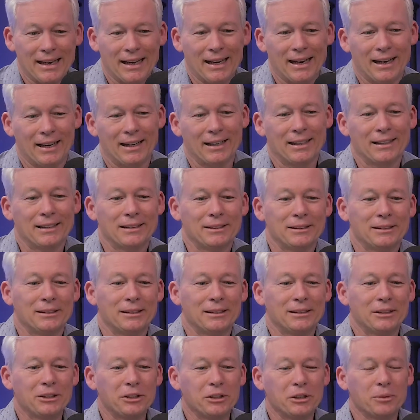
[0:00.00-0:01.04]
uh,
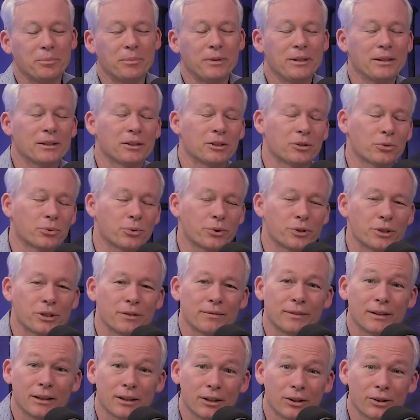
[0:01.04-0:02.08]
just to be a source of
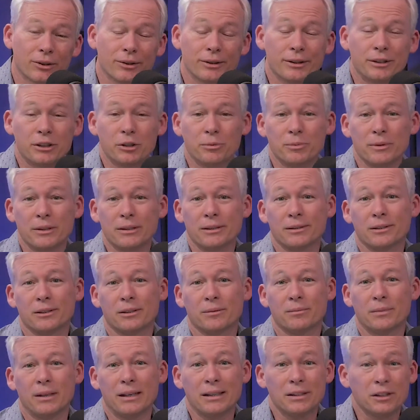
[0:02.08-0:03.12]
encouragement,
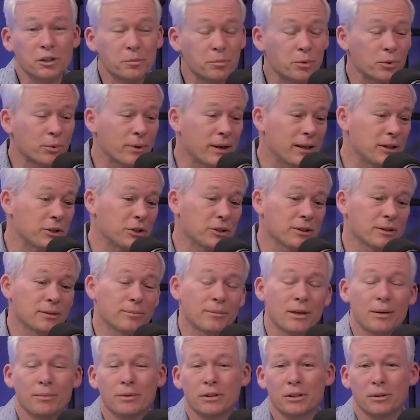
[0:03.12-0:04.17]
some inspiration,
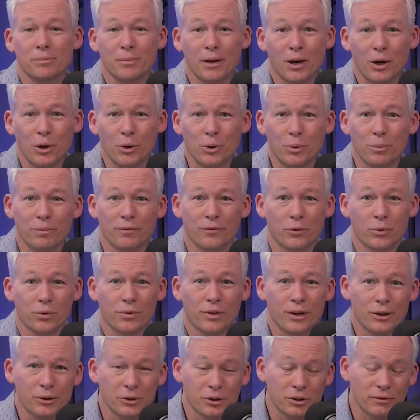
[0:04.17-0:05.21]
maybe some hope for
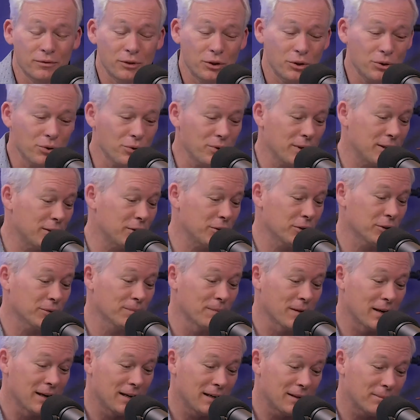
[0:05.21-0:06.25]
those of you in your
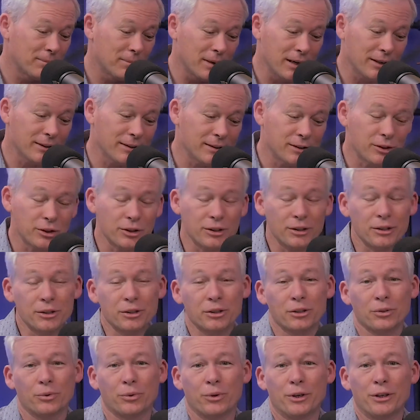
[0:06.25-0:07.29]
marriages
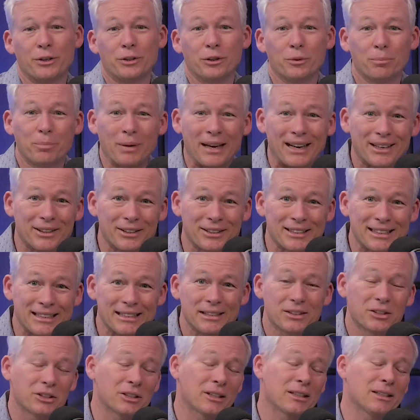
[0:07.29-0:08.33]
or in your parenting
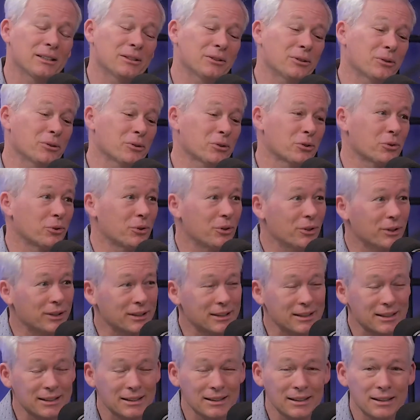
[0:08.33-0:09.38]
skills or your
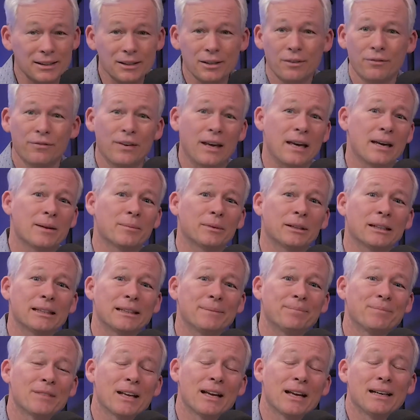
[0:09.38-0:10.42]
extended family.
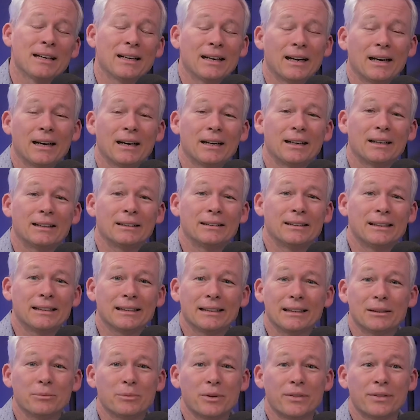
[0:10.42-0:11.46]
Uh,
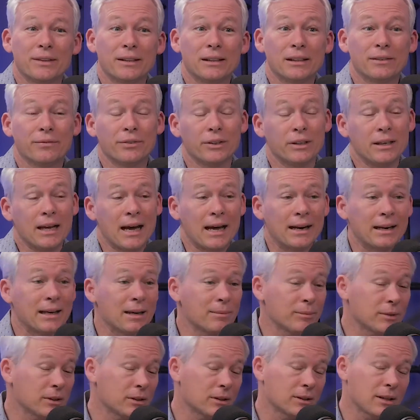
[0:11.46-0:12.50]
dealing with the different
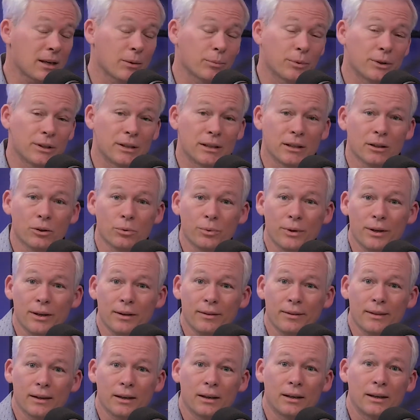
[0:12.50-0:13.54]
dynamics that we deal
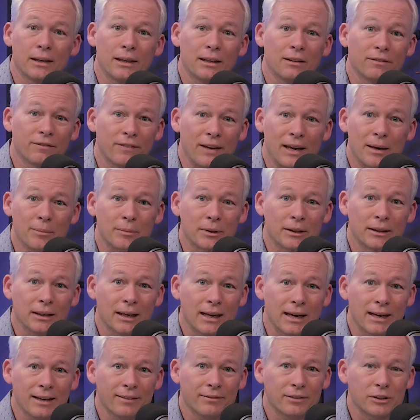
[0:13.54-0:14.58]
with uh, in family
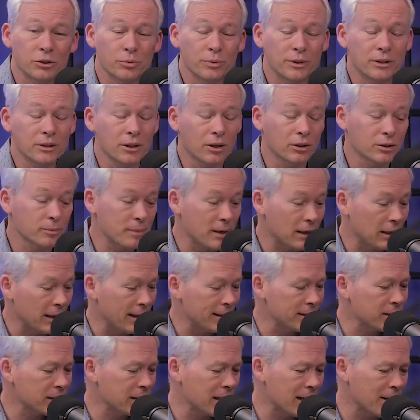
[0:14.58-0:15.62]
life. As we talked about
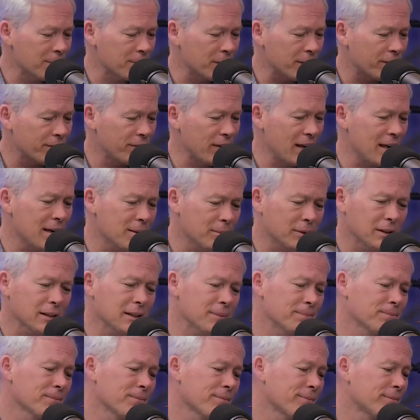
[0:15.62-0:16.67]
last time, the family
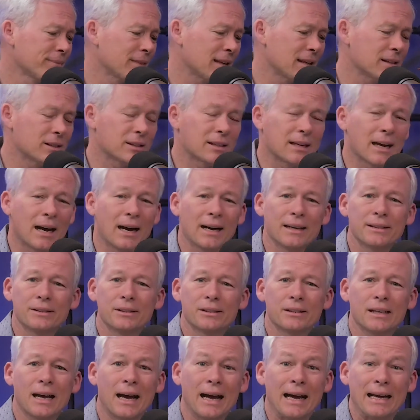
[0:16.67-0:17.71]
is
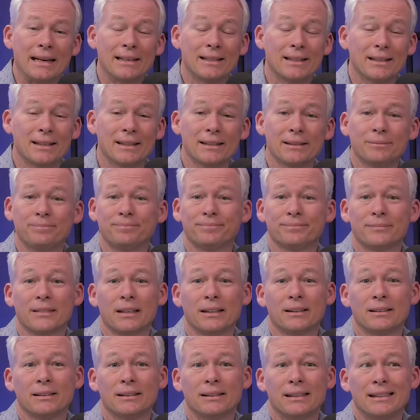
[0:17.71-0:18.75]
God's idea,
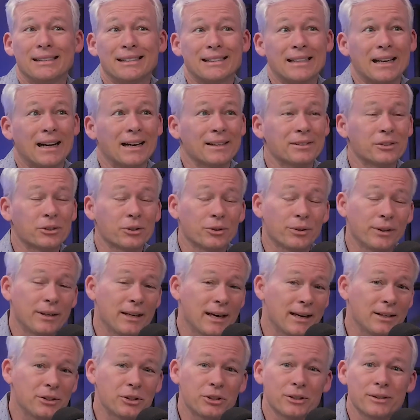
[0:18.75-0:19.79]
it's God's
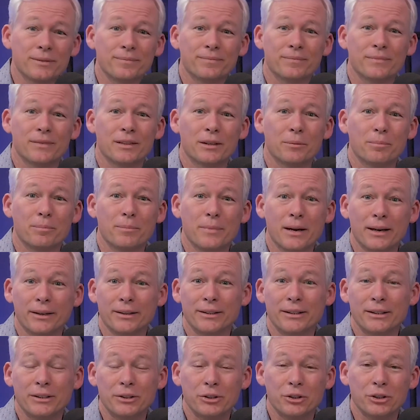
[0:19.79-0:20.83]
creation, the
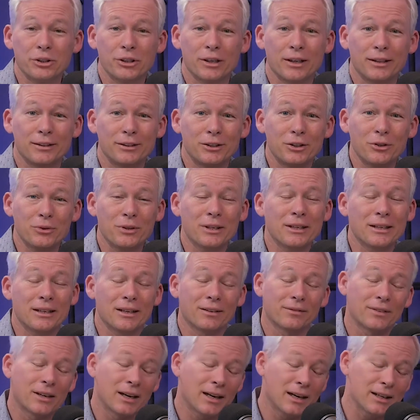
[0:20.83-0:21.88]
marriage uh, unit
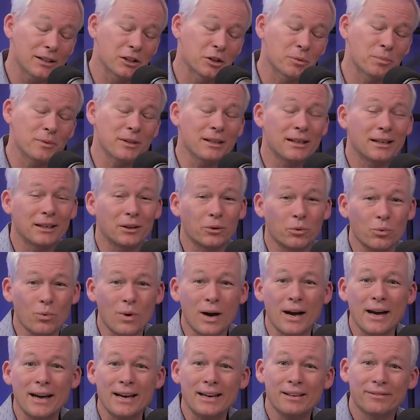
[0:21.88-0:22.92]
of a husband and a
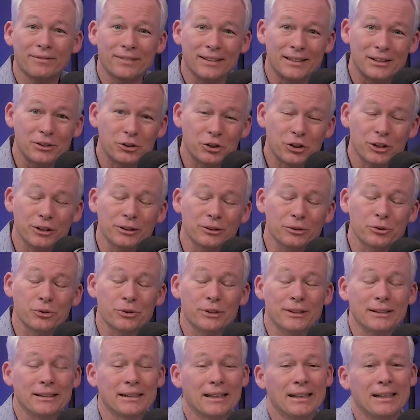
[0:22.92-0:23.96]
wife and
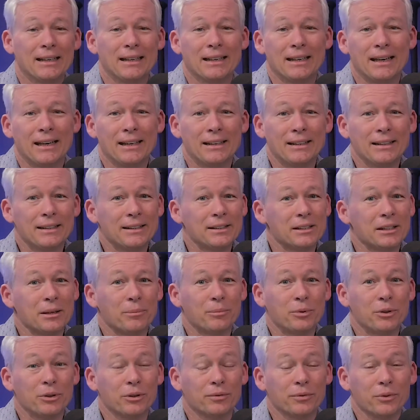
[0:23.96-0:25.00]
children. And it is a
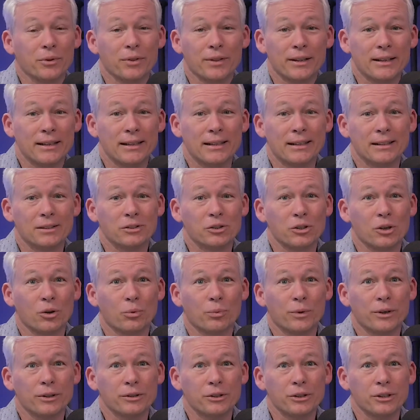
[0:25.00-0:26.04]
beautiful thing. And so
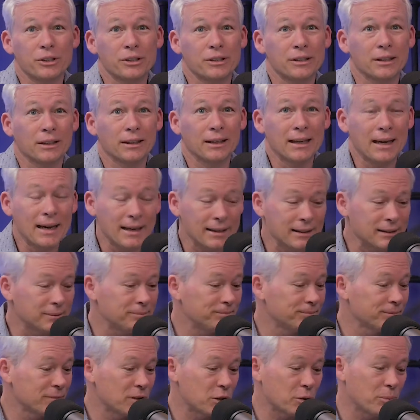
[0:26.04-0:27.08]
we're just delighted
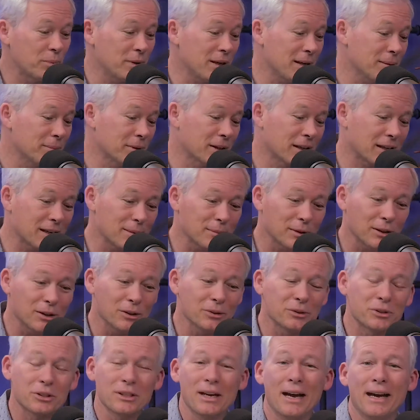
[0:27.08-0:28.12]
to be able to come
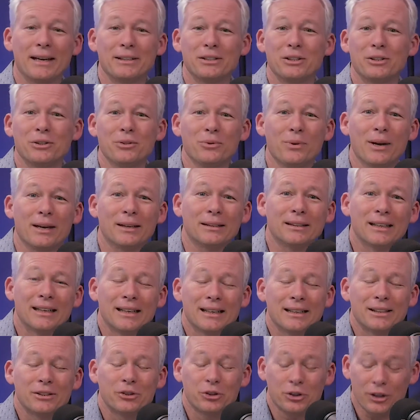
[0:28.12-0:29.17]
alongside you and
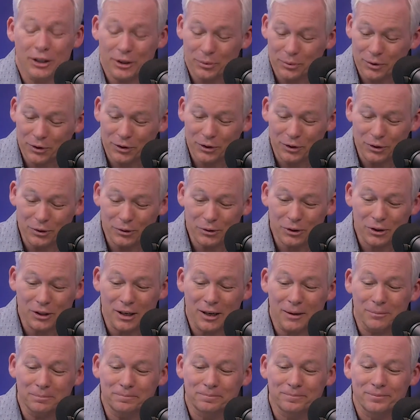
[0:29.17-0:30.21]
share with you
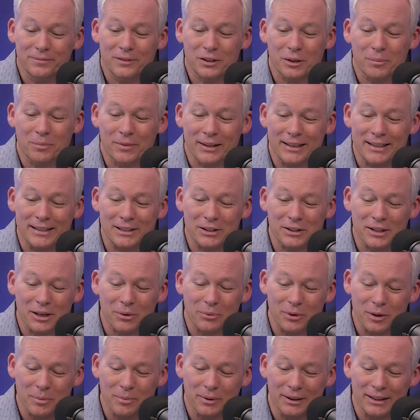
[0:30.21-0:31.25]
some, some things that
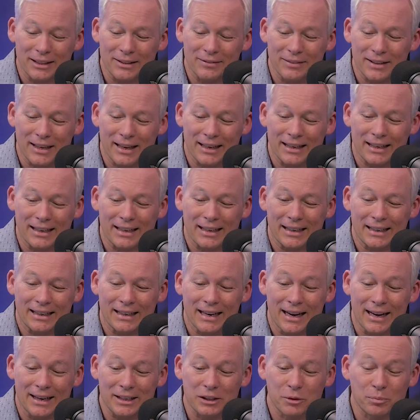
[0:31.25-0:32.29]
we believe that
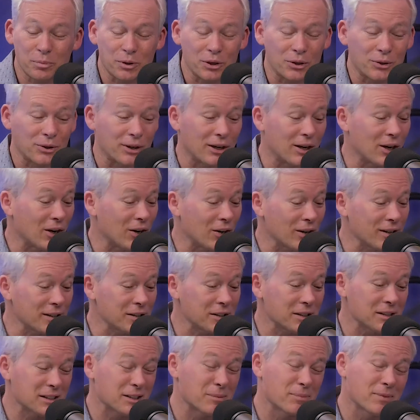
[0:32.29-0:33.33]
God has put on our hearts
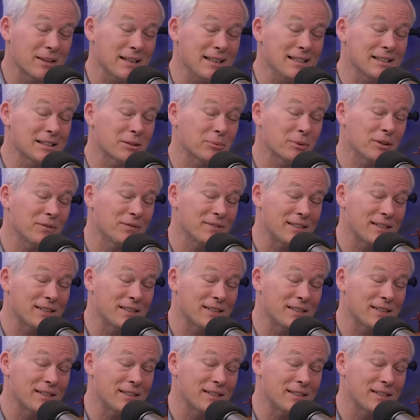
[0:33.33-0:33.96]
and some things that we've